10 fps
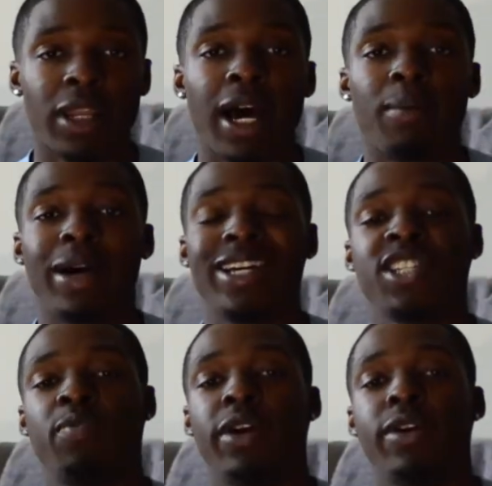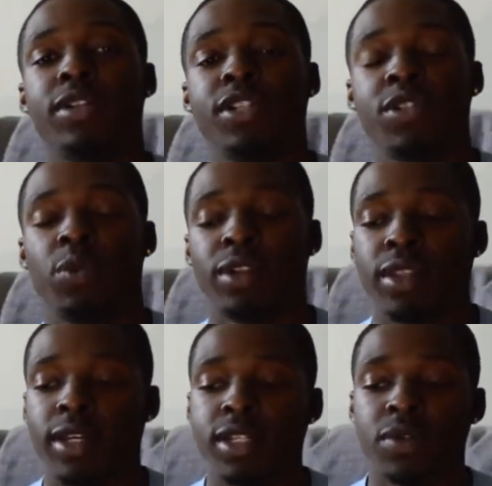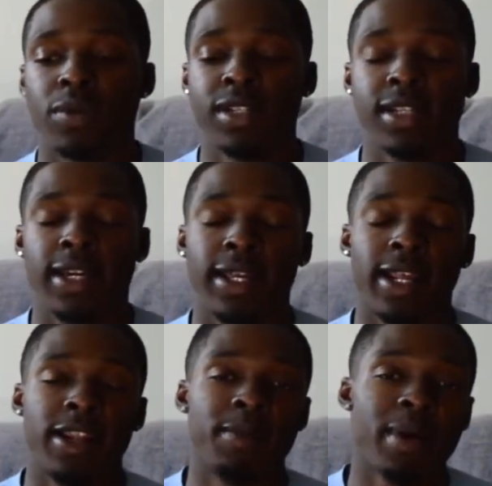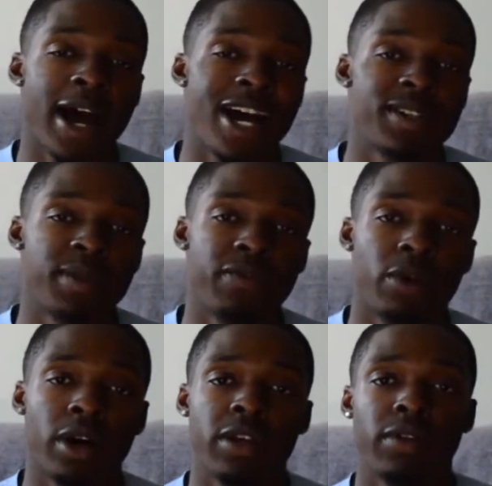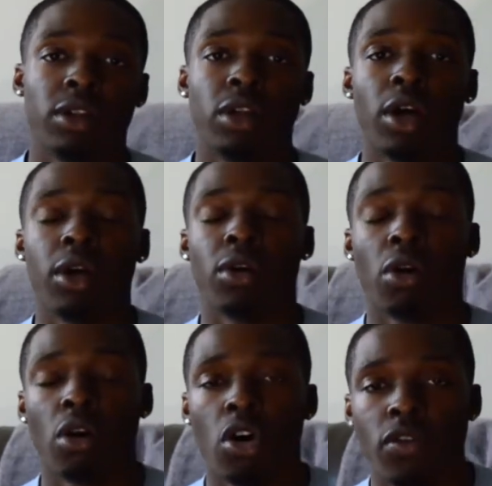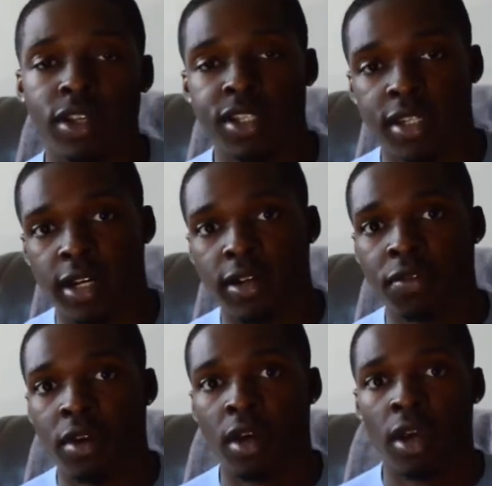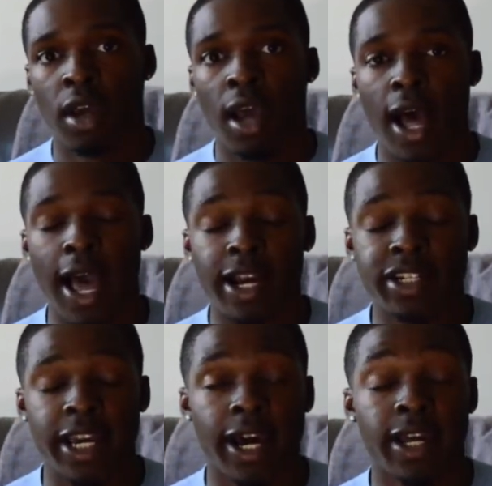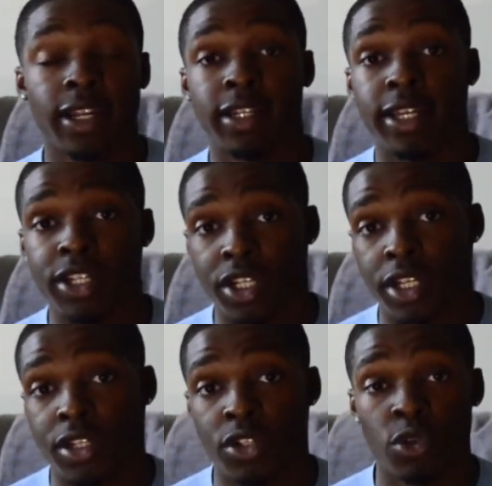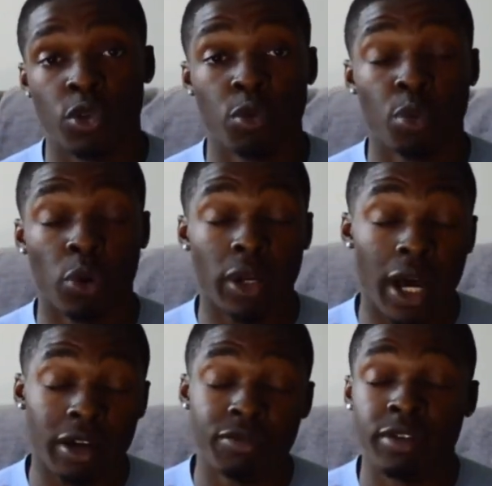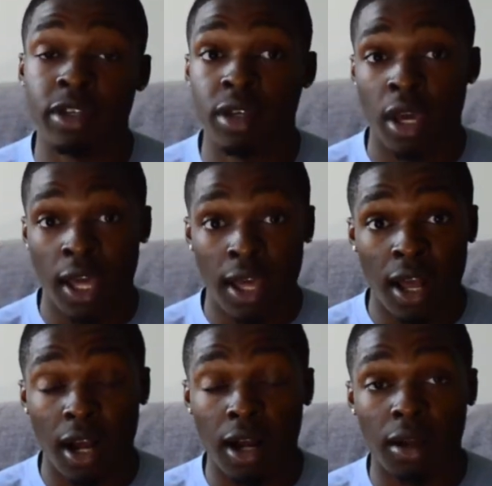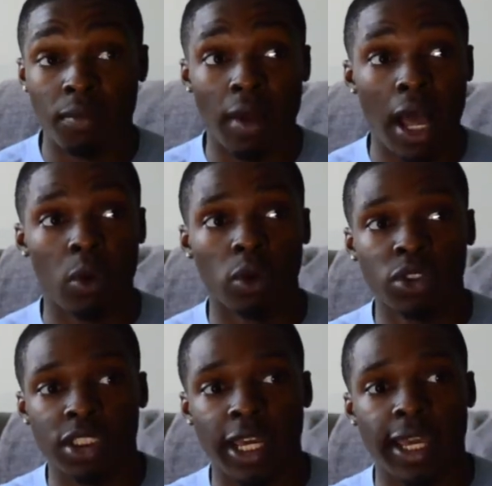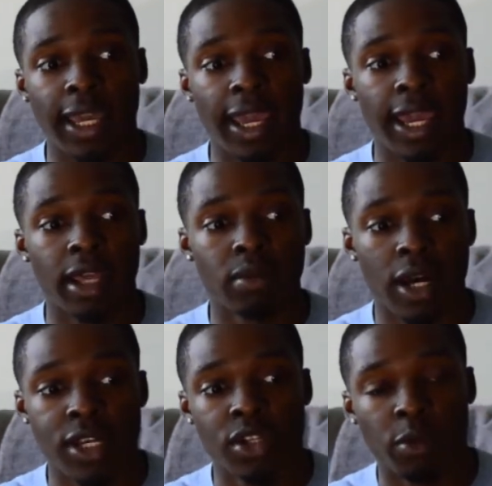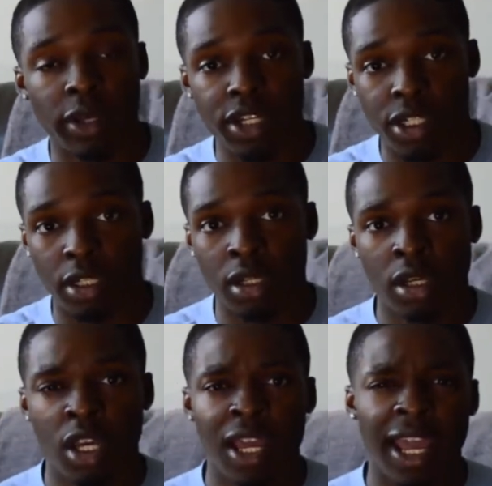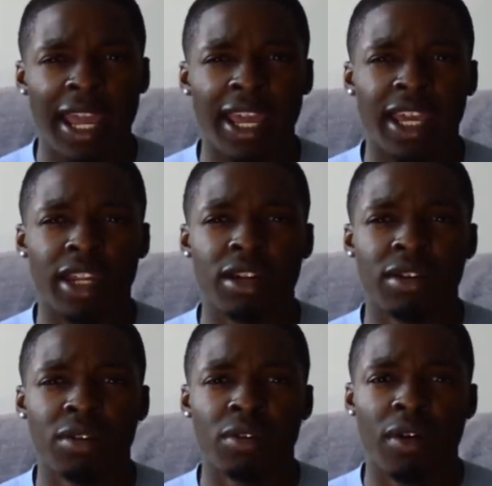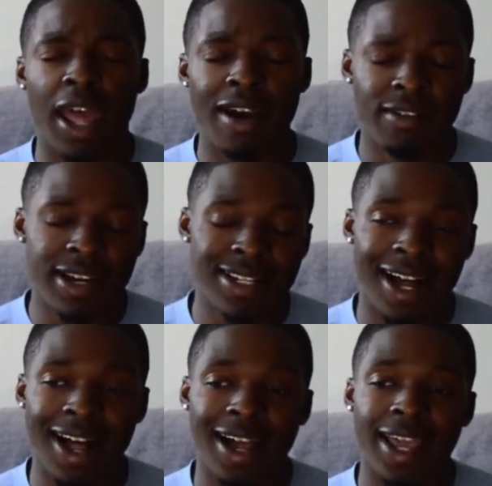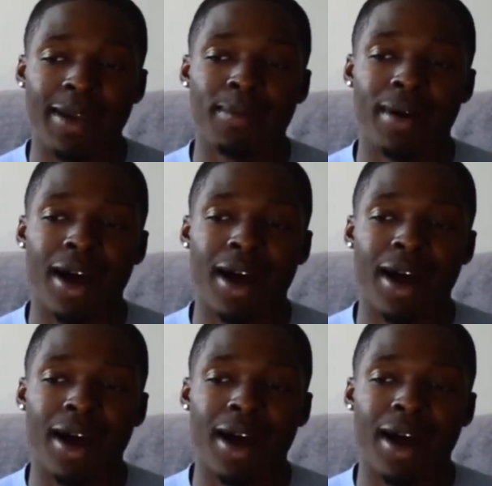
that, my experiences with this once again in the past before I even learned all this stuff, I actually had an addiction to pornography, I will say, and masturbation. And every time